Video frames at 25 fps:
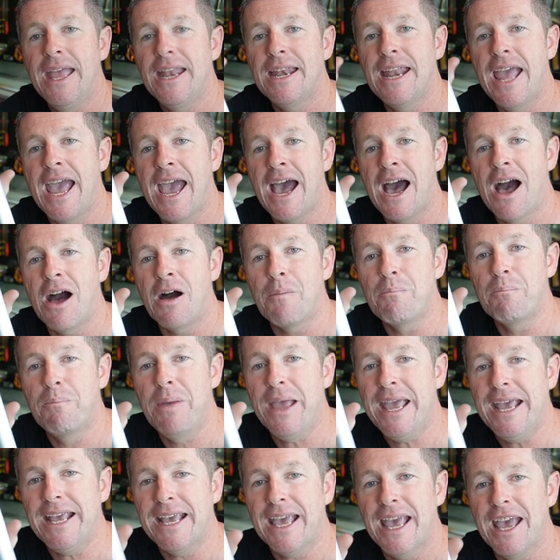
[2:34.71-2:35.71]
Now
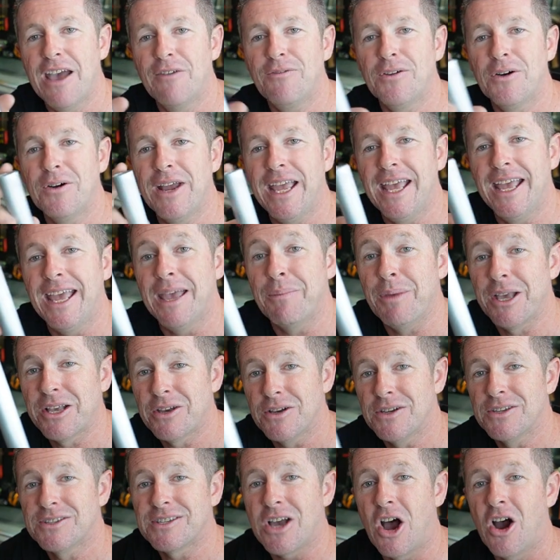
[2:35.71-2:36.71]
be careful here,
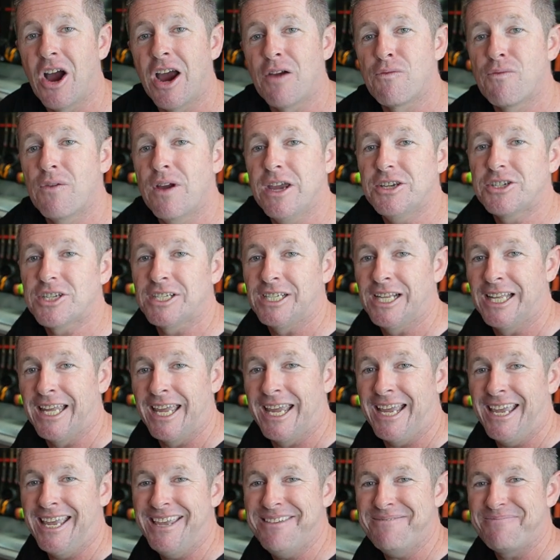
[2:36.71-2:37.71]
because I
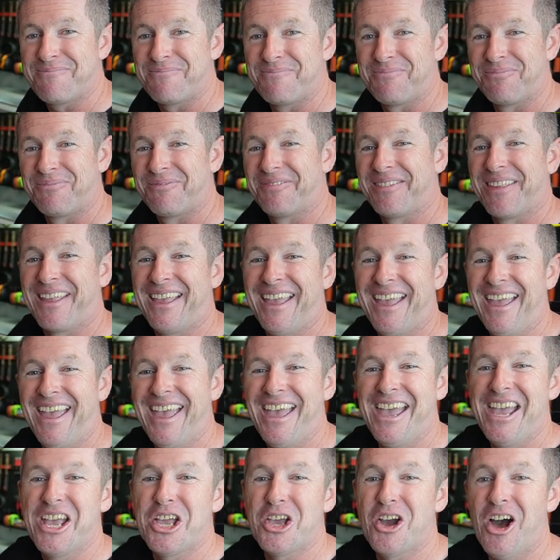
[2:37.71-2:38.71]
originally
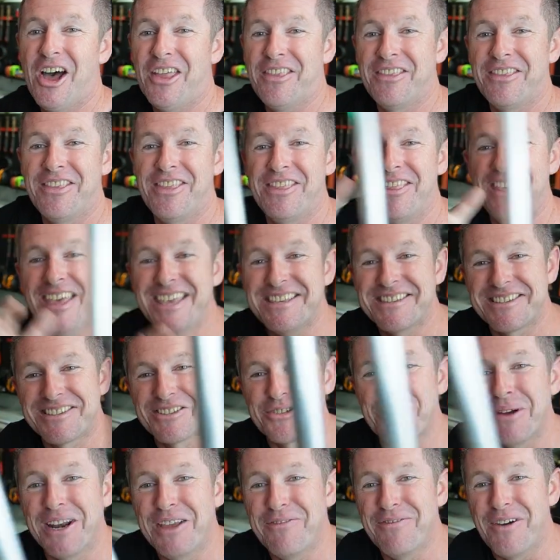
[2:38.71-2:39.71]
got this
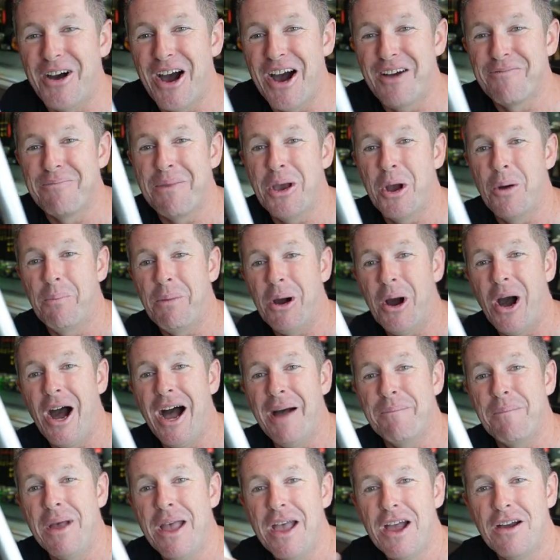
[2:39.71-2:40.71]
25mm
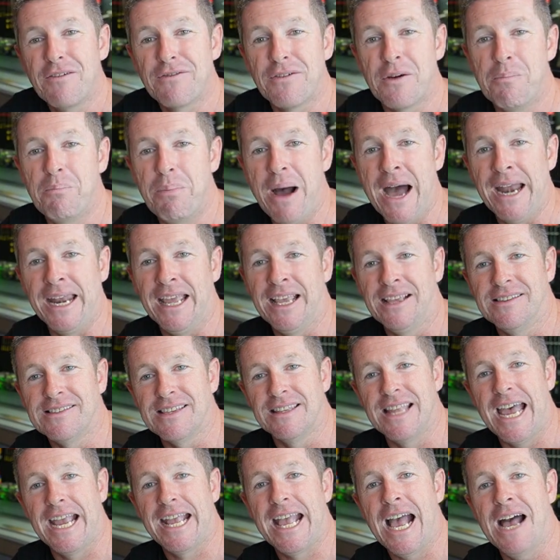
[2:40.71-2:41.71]
pipe from Bunnings,
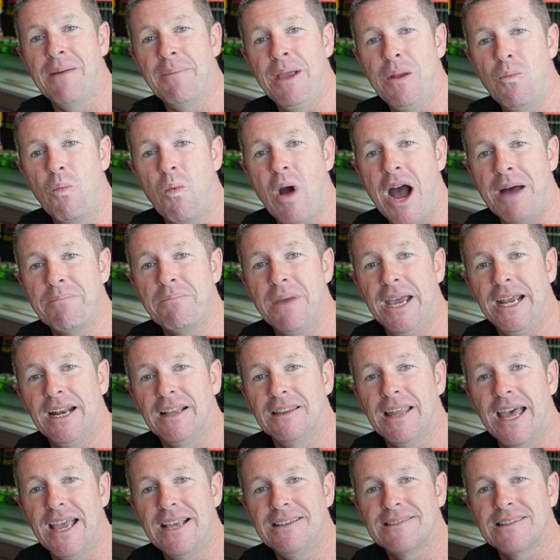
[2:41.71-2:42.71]
and they come in 1
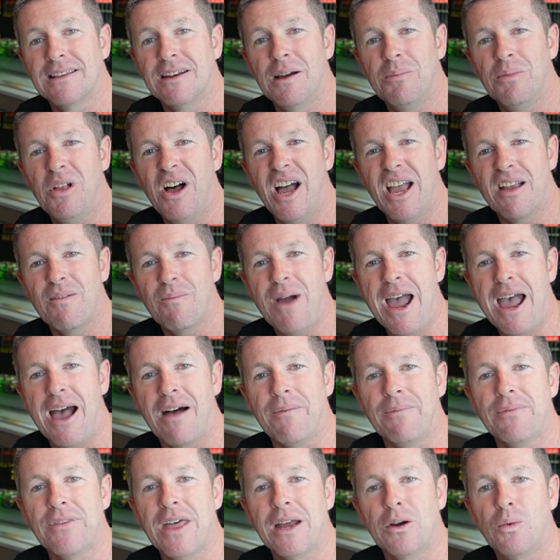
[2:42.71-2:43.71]
meter lengths, and I'm like,
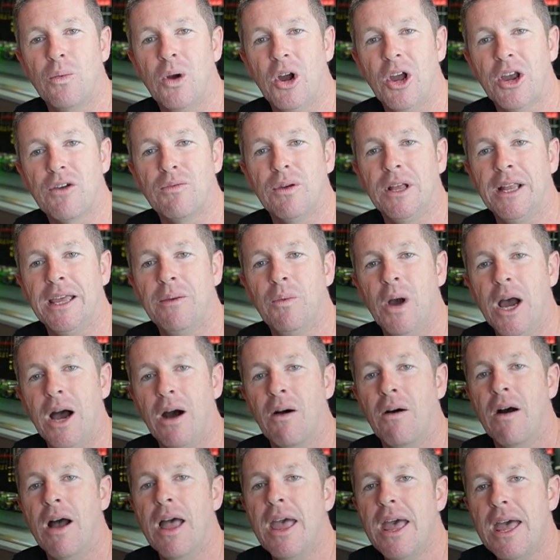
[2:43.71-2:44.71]
wow, that'll work really
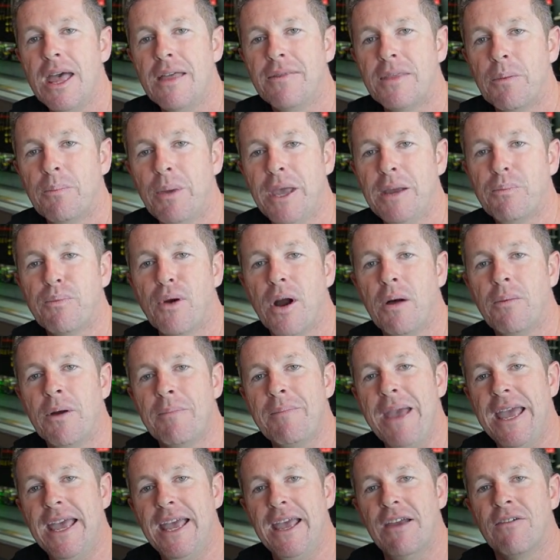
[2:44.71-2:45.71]
well. The big
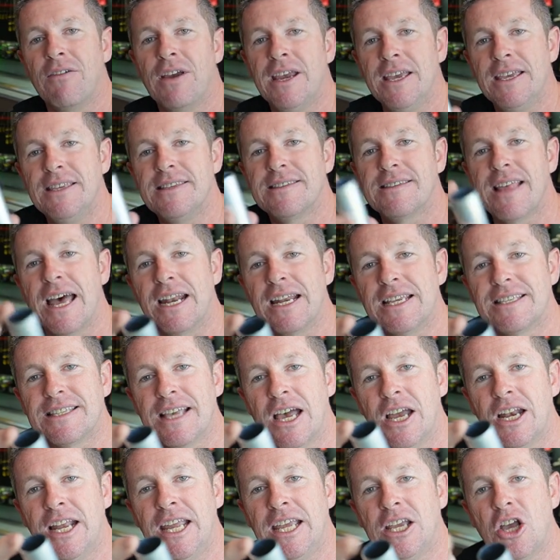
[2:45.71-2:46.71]
problem here is that it's
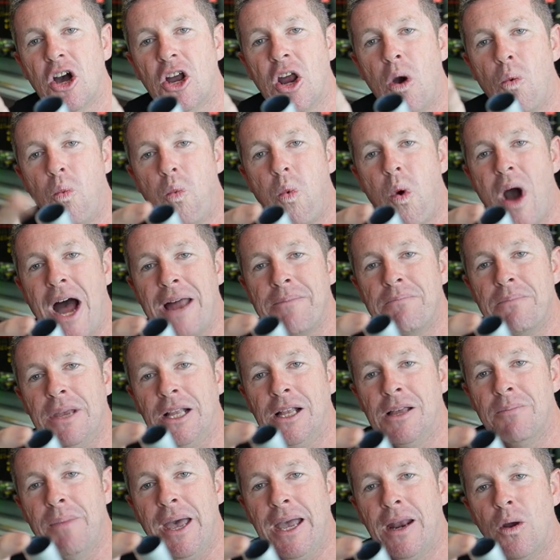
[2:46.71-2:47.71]
only got a
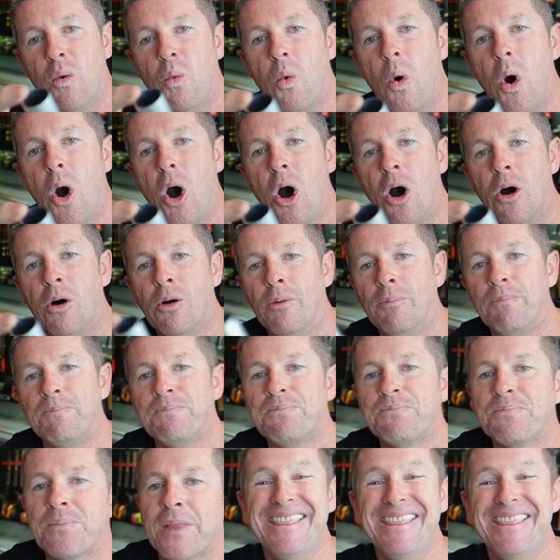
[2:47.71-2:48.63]
1mm wall.